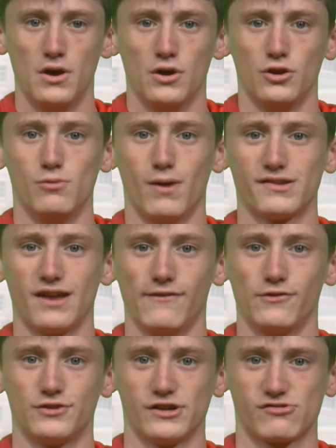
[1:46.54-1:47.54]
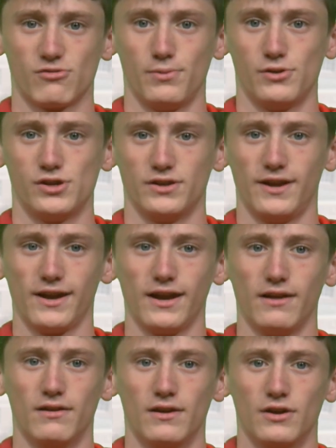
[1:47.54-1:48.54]
You must have your distribution
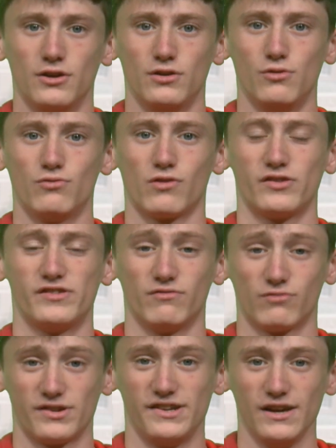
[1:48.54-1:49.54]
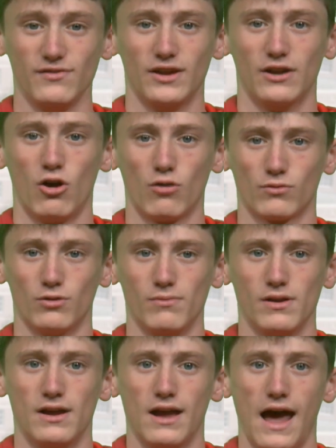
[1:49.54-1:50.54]
ticket you received in homeroom
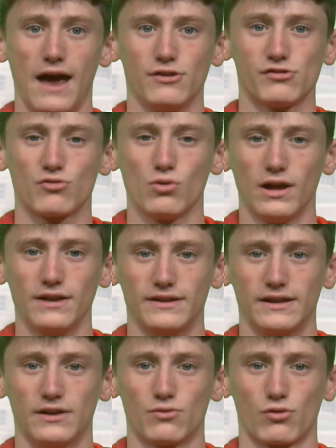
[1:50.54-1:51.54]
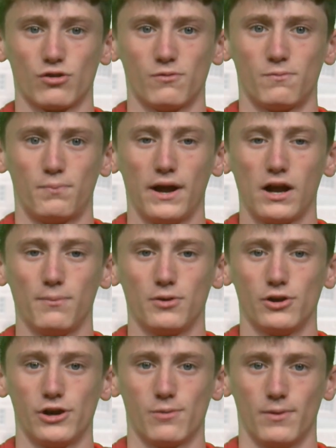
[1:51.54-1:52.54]
and your school ID in order to pick up
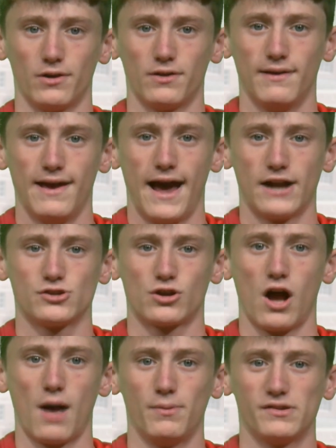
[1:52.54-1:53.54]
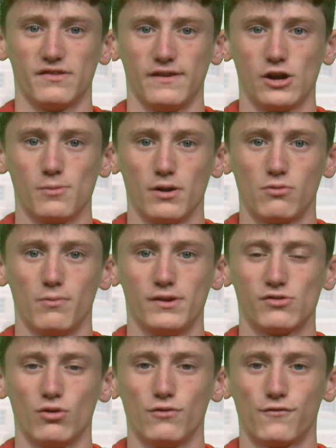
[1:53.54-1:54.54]
your yearbook. Extra copies of the yearbook will be
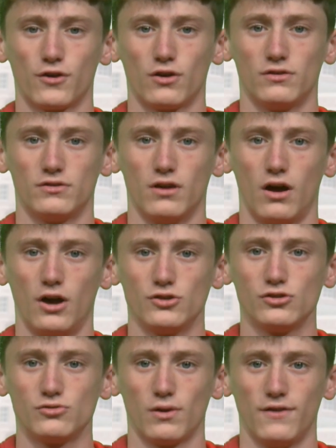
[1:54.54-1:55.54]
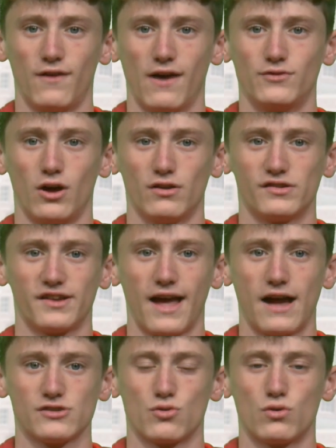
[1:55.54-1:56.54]
sold for $125
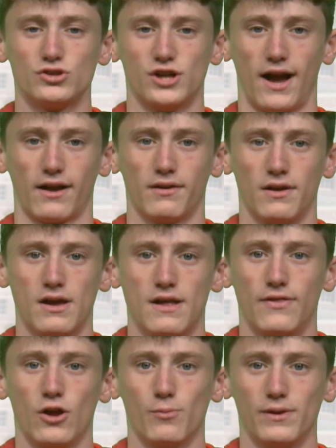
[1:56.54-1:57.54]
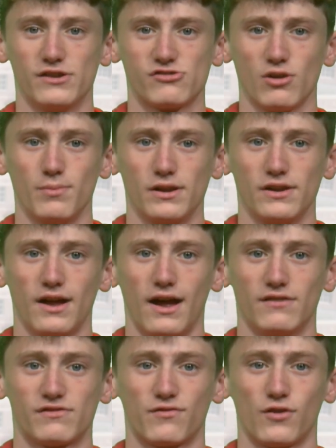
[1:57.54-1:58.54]
cash or check. They will be distributed
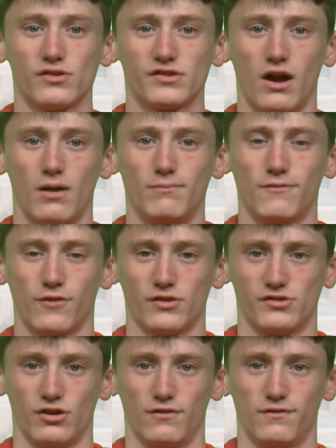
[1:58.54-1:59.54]
as first come, first serve.